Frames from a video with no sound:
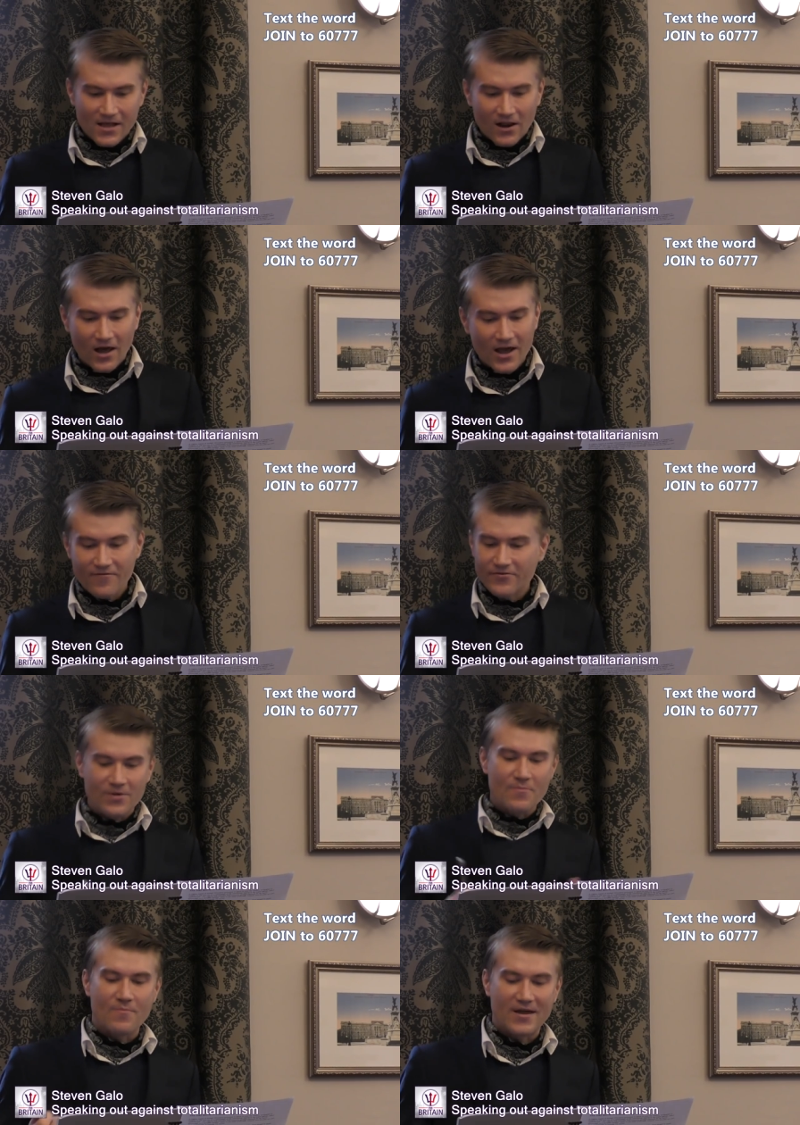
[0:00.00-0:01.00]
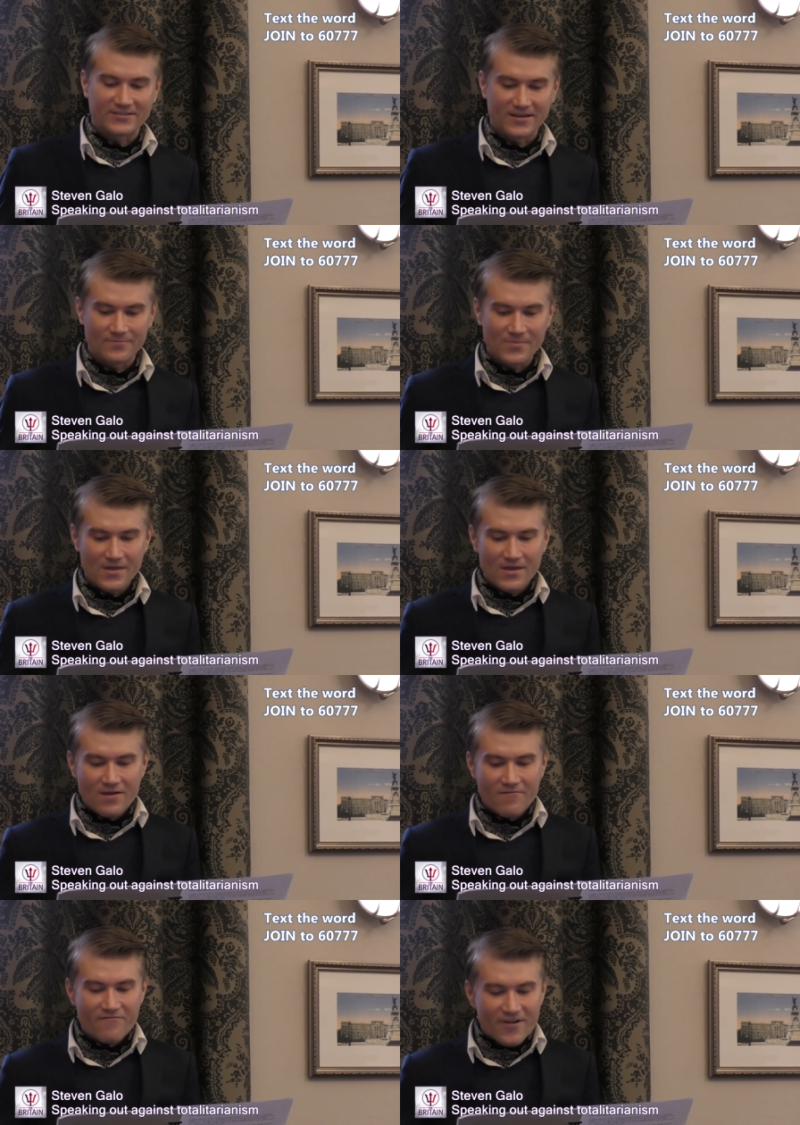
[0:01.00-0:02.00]
Life couldn't be better.
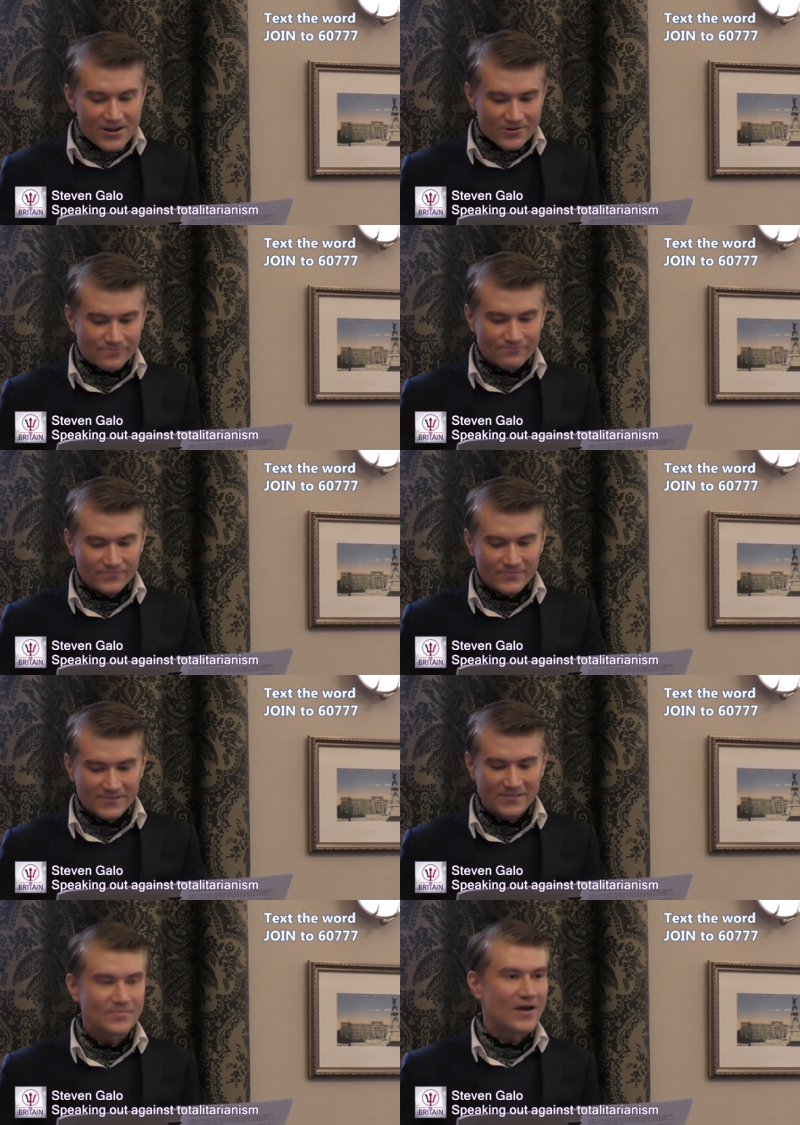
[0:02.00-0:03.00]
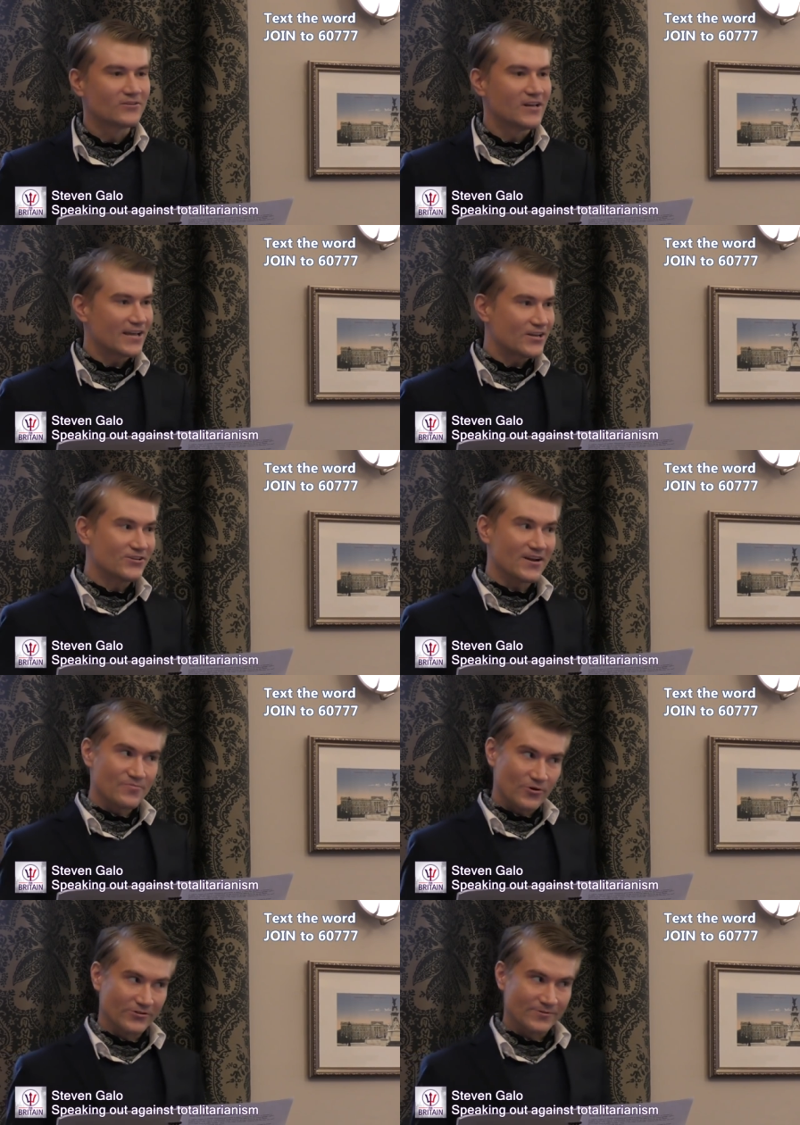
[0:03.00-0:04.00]
Freedom smelled like a
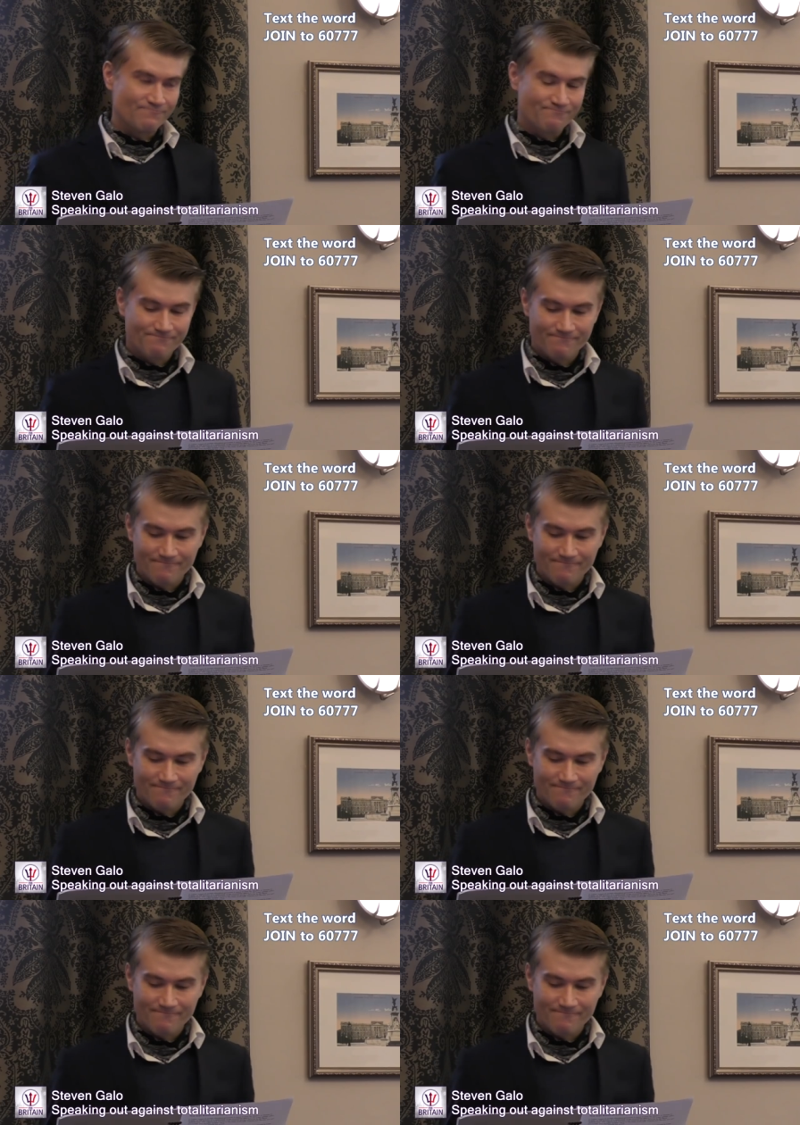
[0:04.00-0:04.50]
cherry blossom.